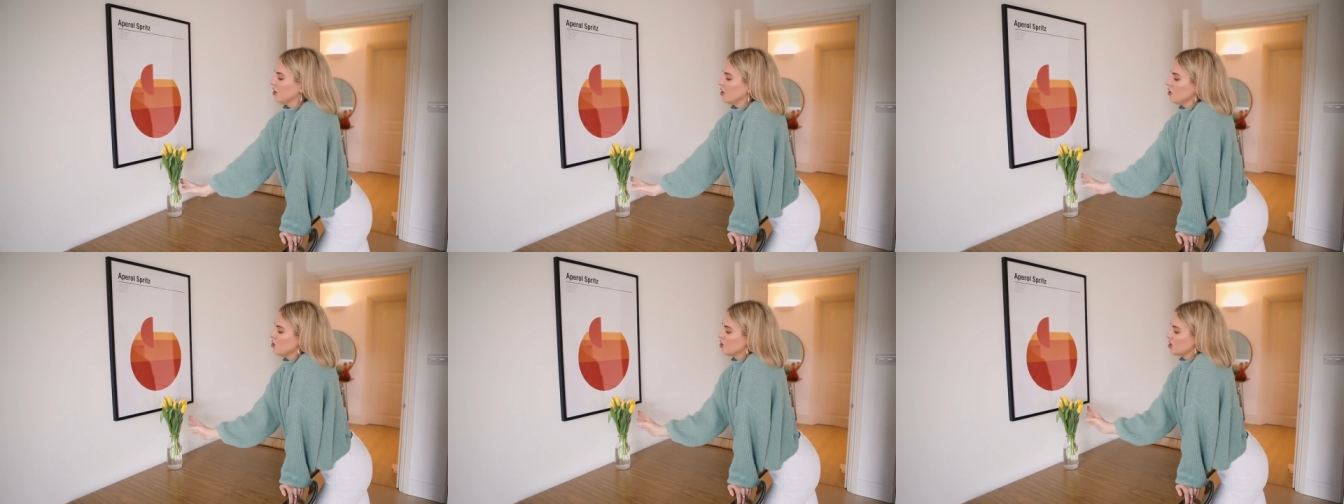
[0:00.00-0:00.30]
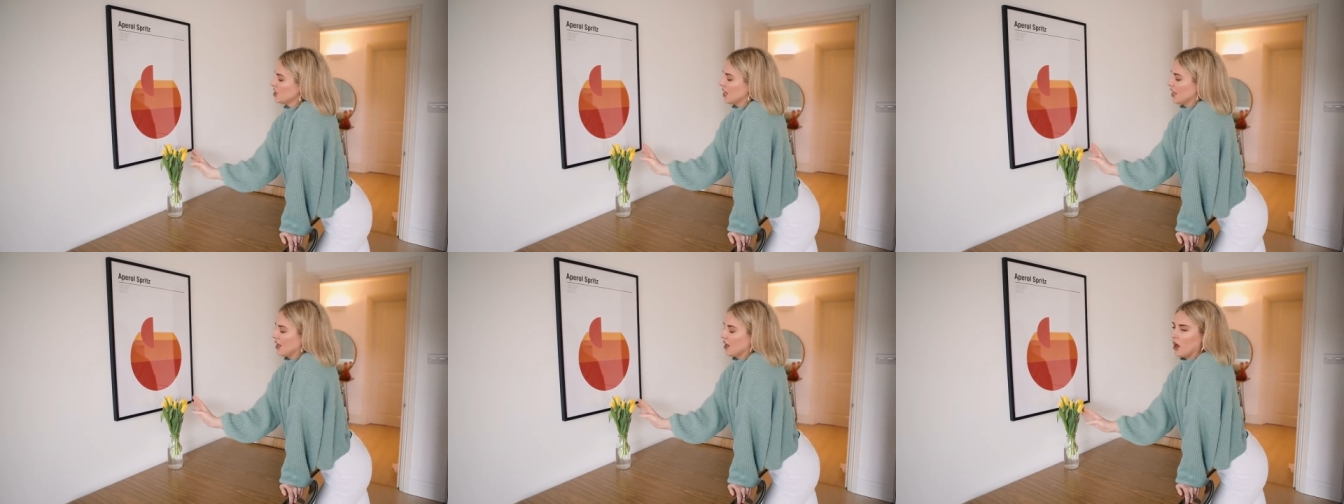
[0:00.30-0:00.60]

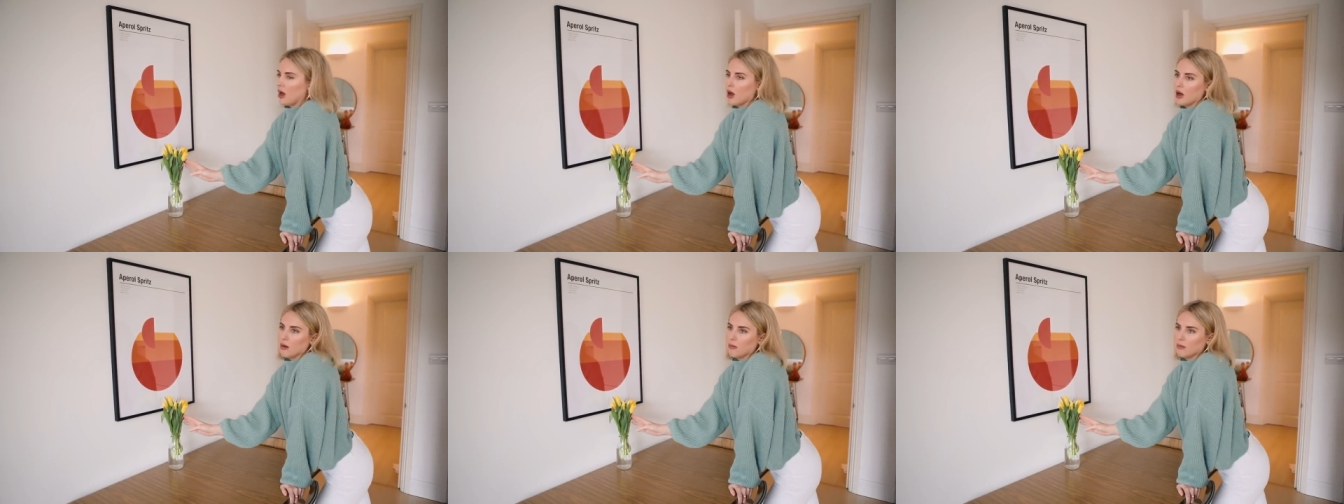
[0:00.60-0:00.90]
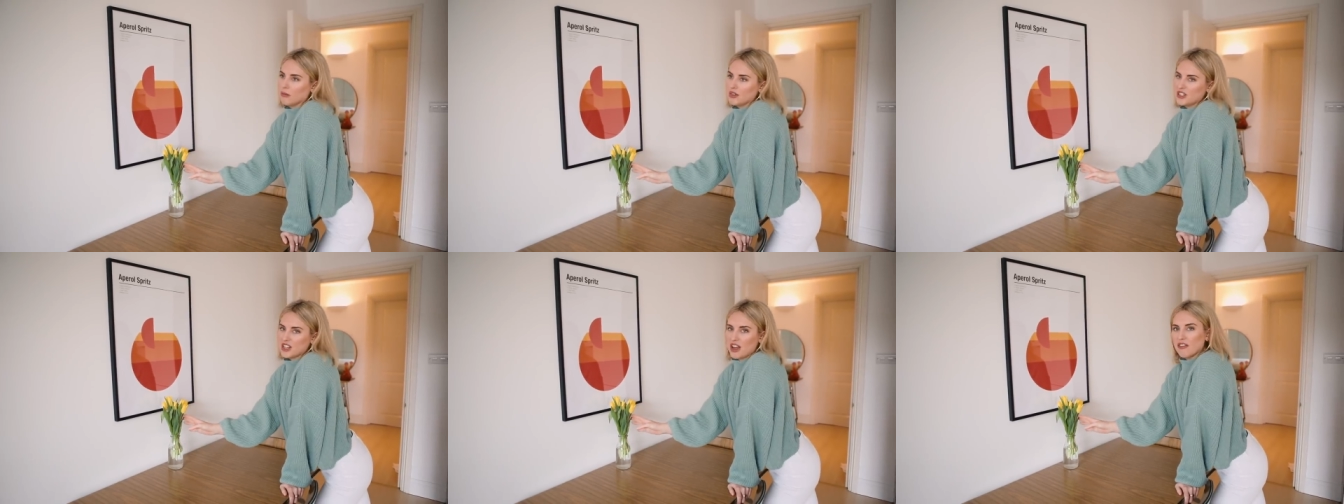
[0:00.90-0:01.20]
usually
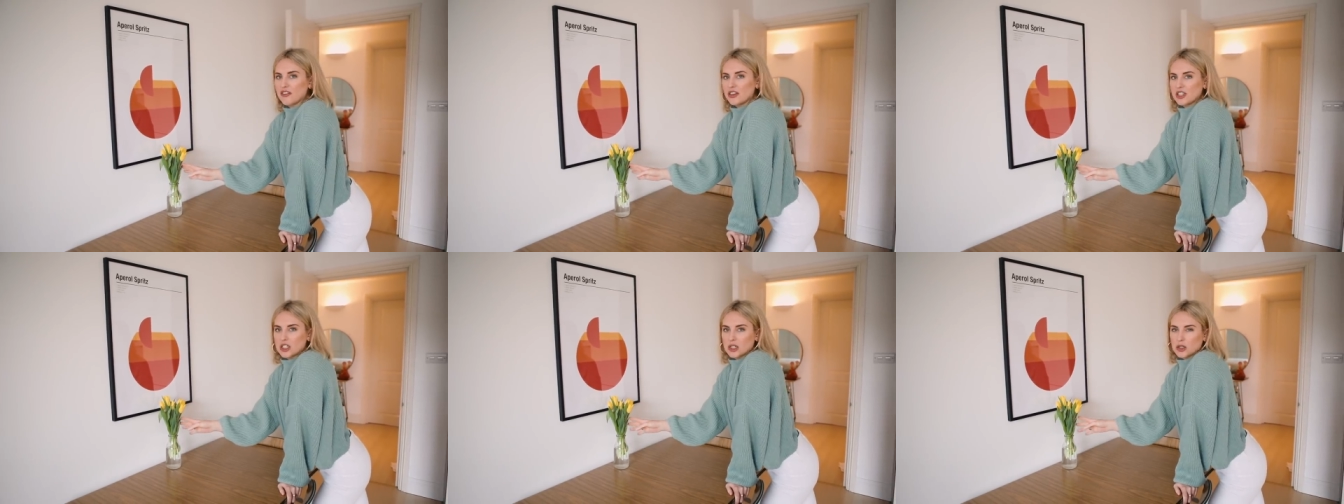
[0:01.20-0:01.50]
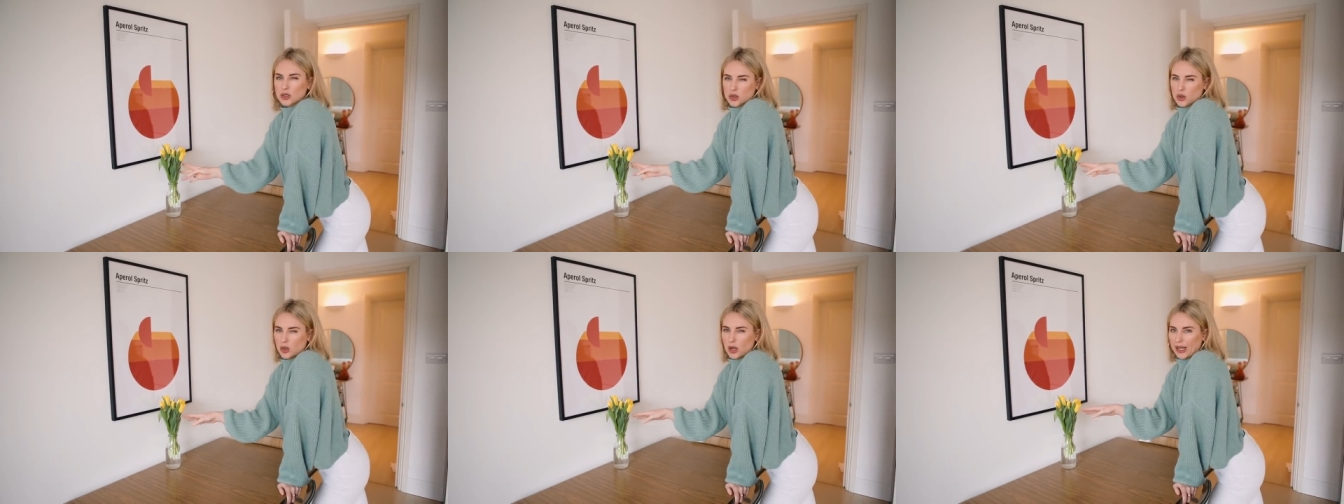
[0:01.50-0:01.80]

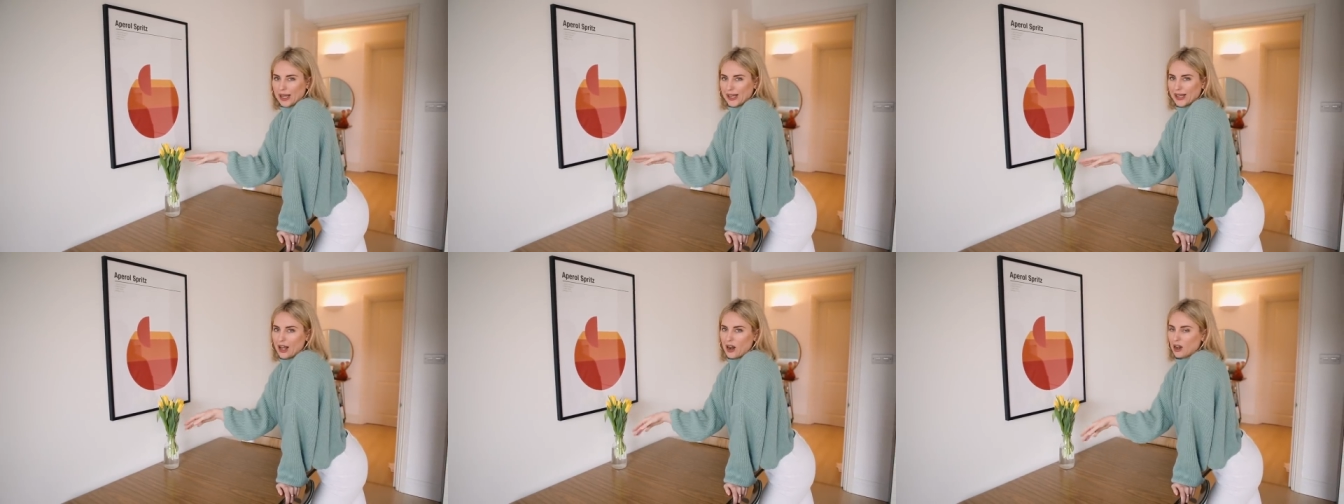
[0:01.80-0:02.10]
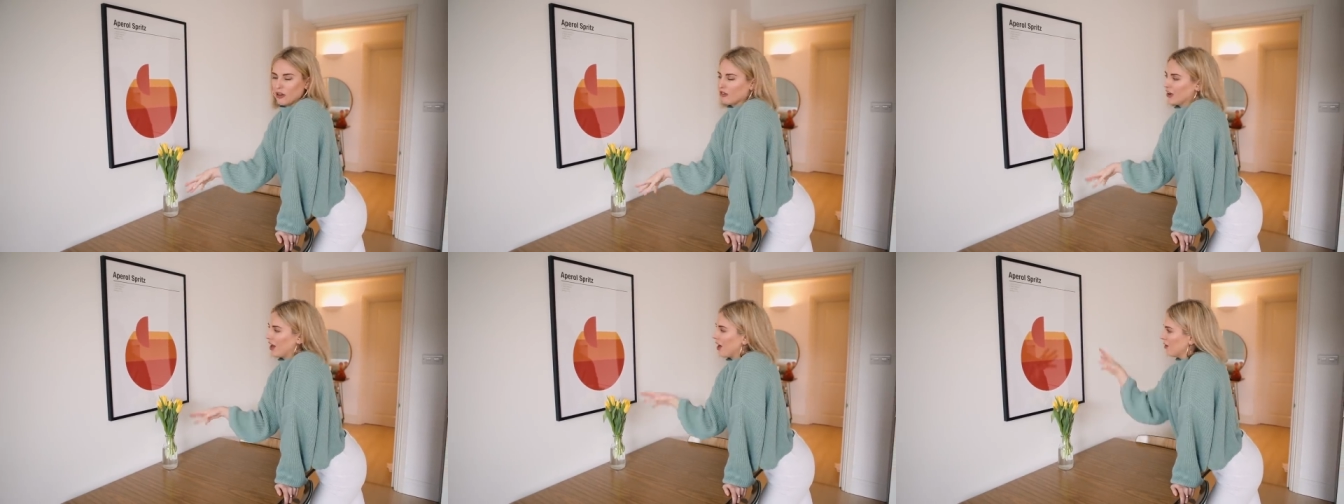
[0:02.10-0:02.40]
daffodils or like
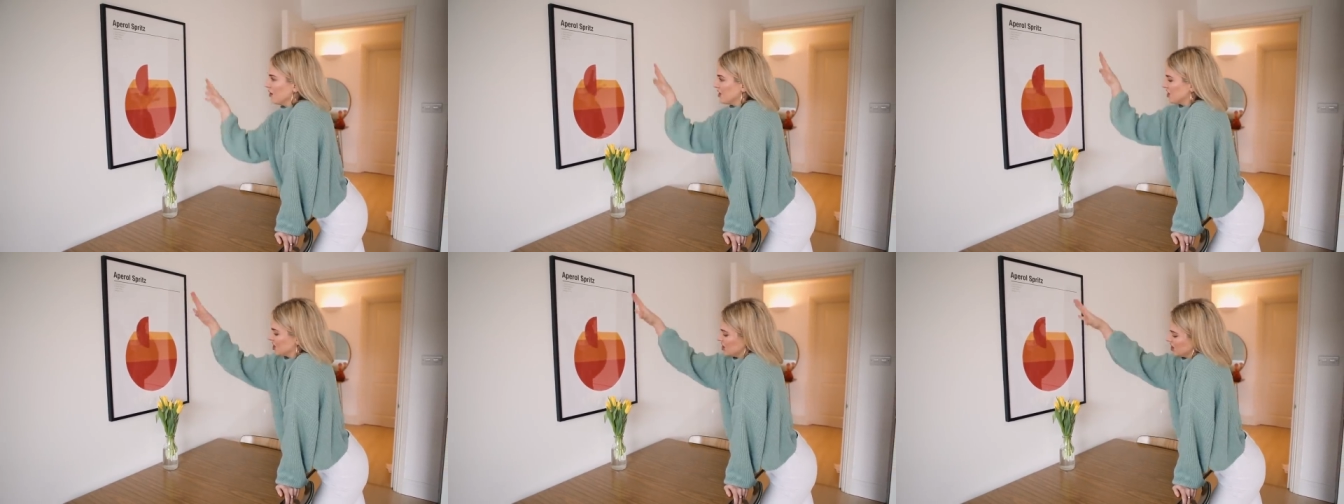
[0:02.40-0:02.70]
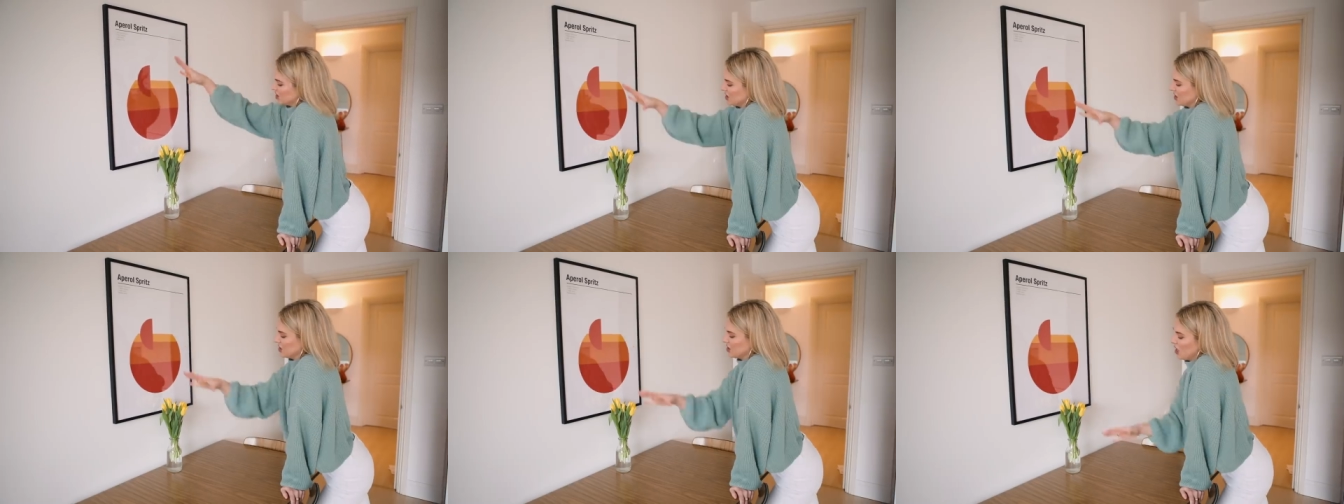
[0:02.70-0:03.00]
yellow flowers
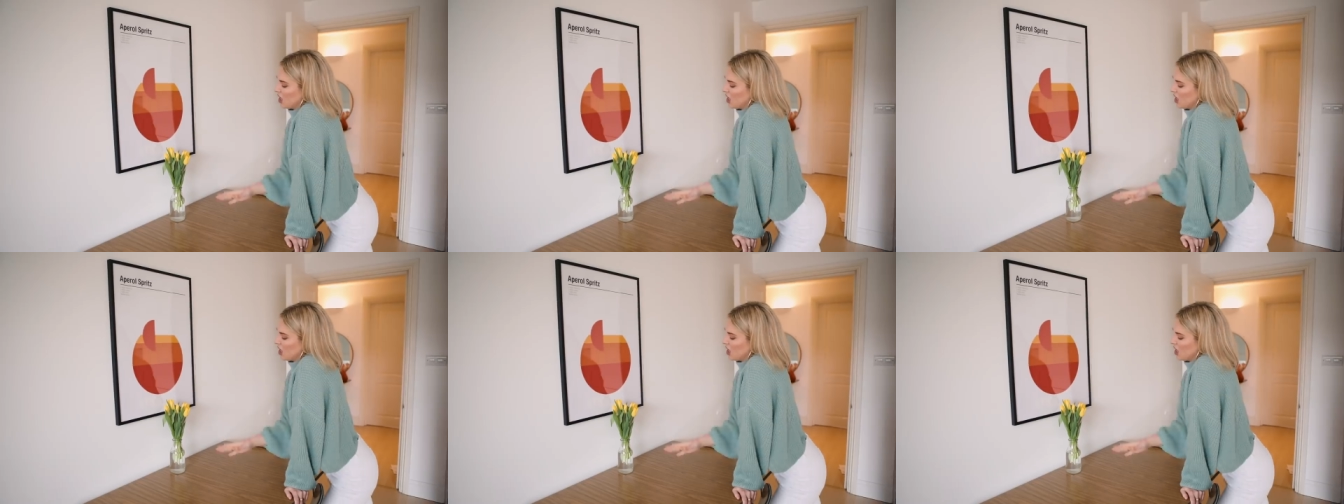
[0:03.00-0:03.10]
just to